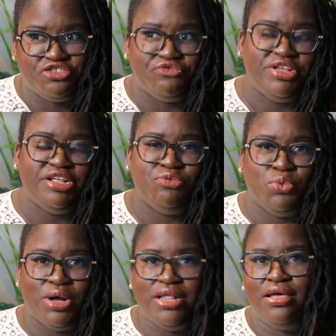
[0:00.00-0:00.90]
just reading
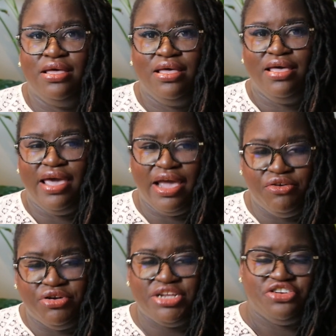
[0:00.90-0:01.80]
one
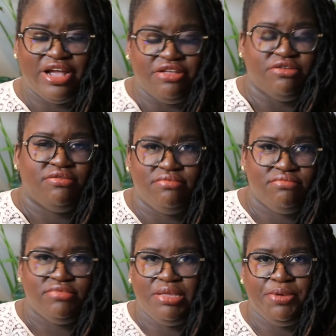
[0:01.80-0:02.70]
era. I try to
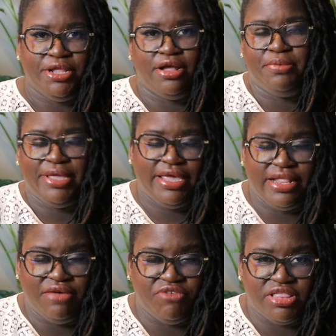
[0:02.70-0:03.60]
dibby-dobby
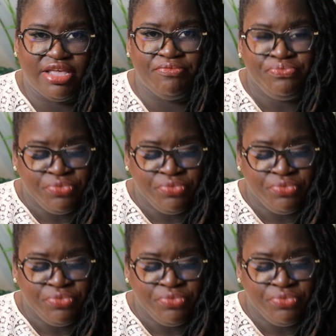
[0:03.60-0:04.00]
in everything.